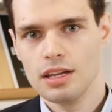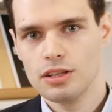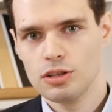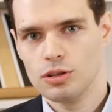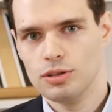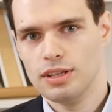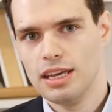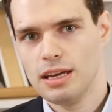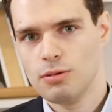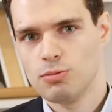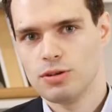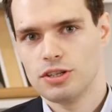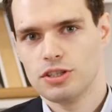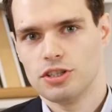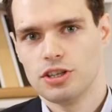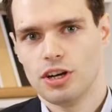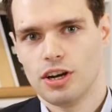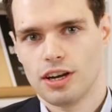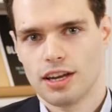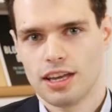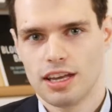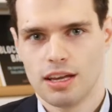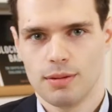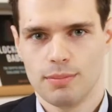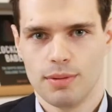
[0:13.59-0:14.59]
Today we're
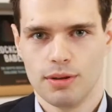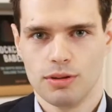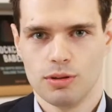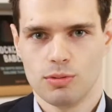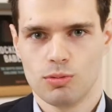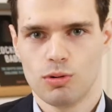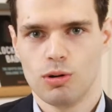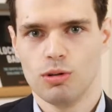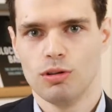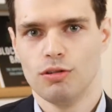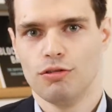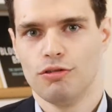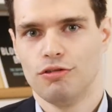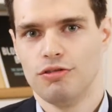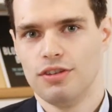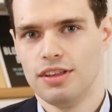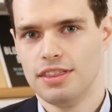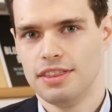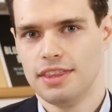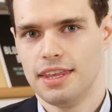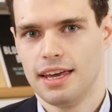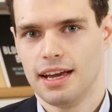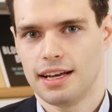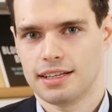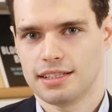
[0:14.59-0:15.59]
talking about the role of
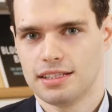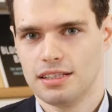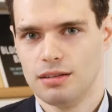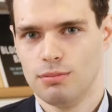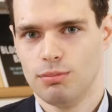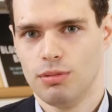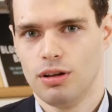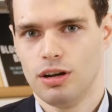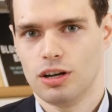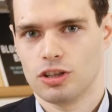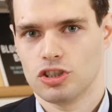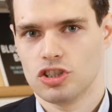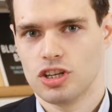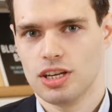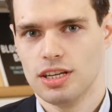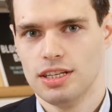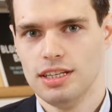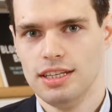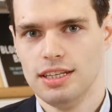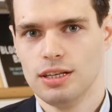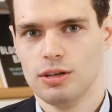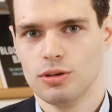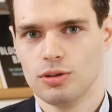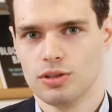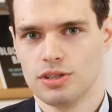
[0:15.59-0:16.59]
fintechs in the blockchain
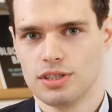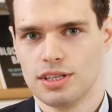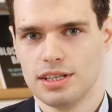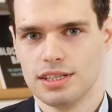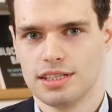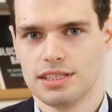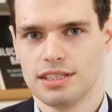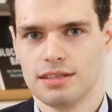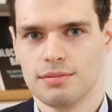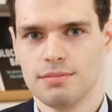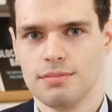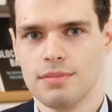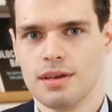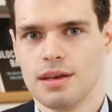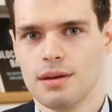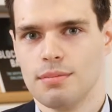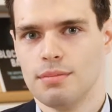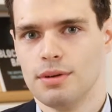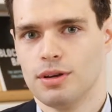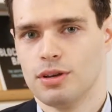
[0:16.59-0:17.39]
ecosystem,